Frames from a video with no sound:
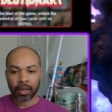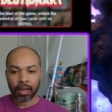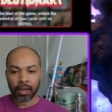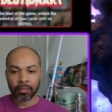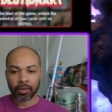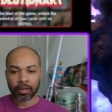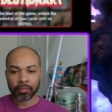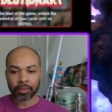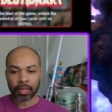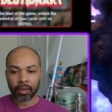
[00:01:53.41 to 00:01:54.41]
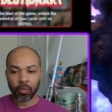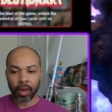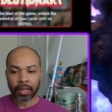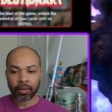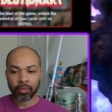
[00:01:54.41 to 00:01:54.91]
I'm going to play
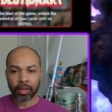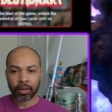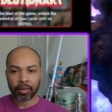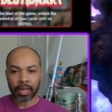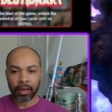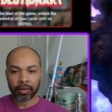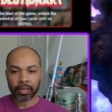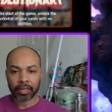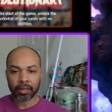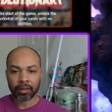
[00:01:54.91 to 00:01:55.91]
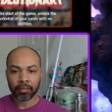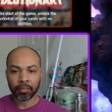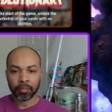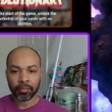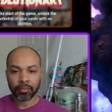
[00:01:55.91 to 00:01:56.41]
White Widow down here.
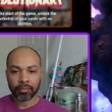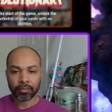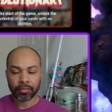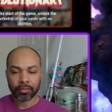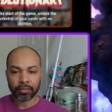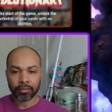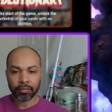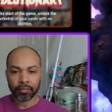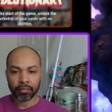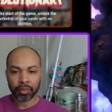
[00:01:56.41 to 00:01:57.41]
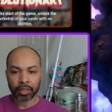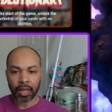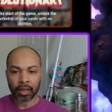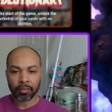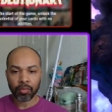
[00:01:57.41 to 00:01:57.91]

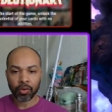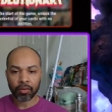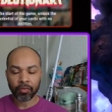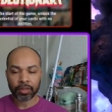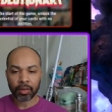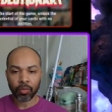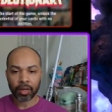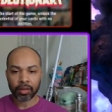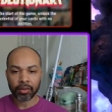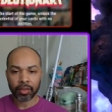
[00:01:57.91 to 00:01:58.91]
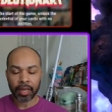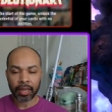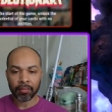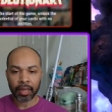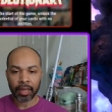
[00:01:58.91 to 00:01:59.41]
Block more of what they want to do with
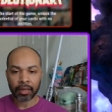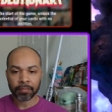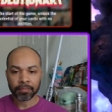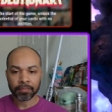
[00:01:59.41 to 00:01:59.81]
Ant-Man.